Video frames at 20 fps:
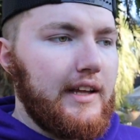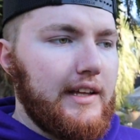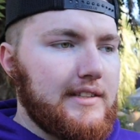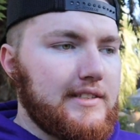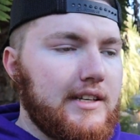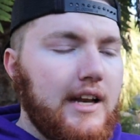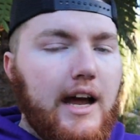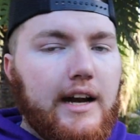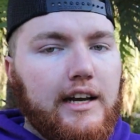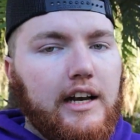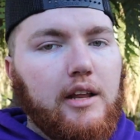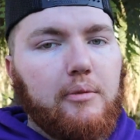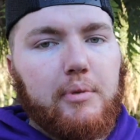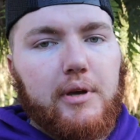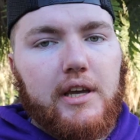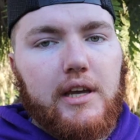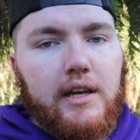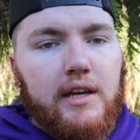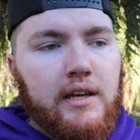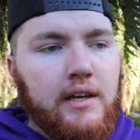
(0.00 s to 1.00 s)
That's not gonna
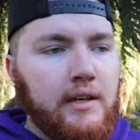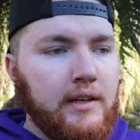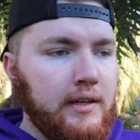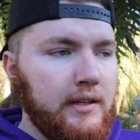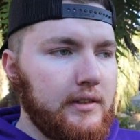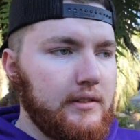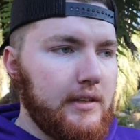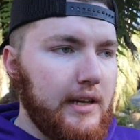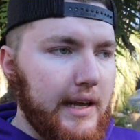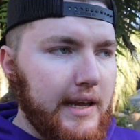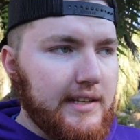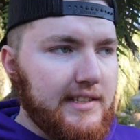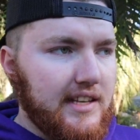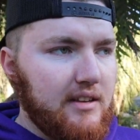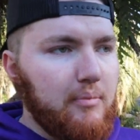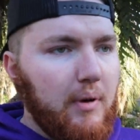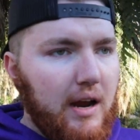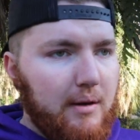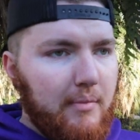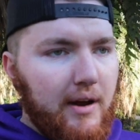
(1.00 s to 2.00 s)
be
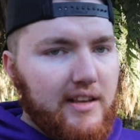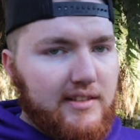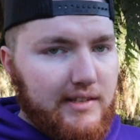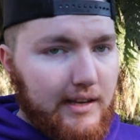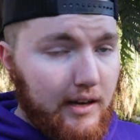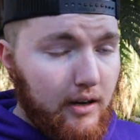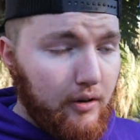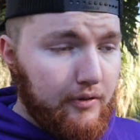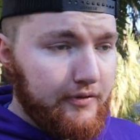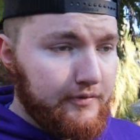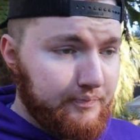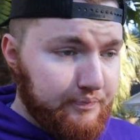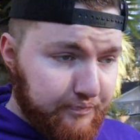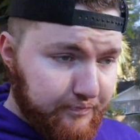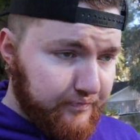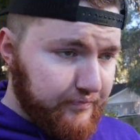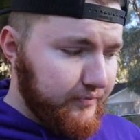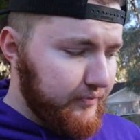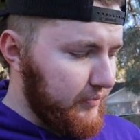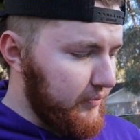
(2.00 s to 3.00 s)
easy by myself.
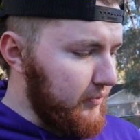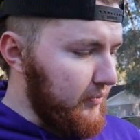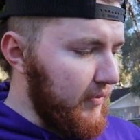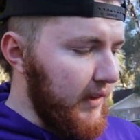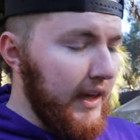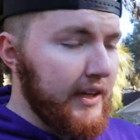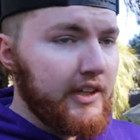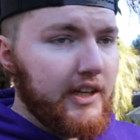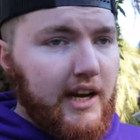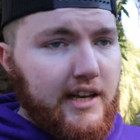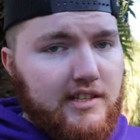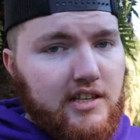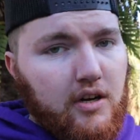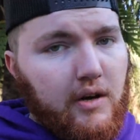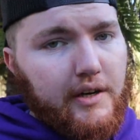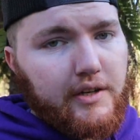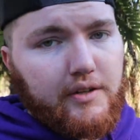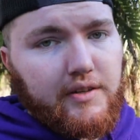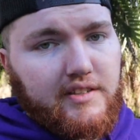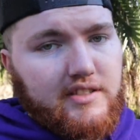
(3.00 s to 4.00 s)
You guys
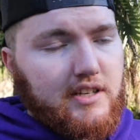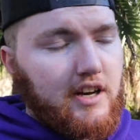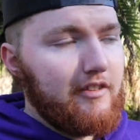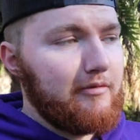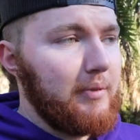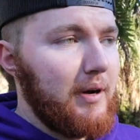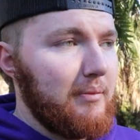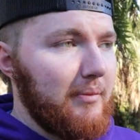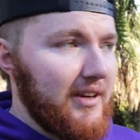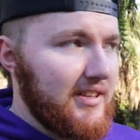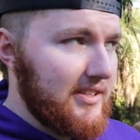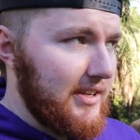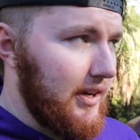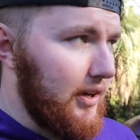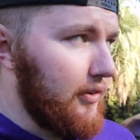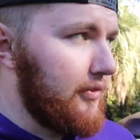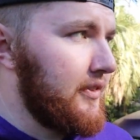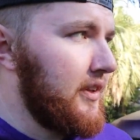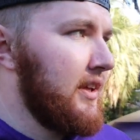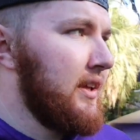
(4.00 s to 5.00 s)
know I do this stuff by
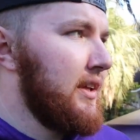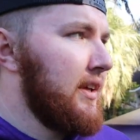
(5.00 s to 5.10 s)
myself.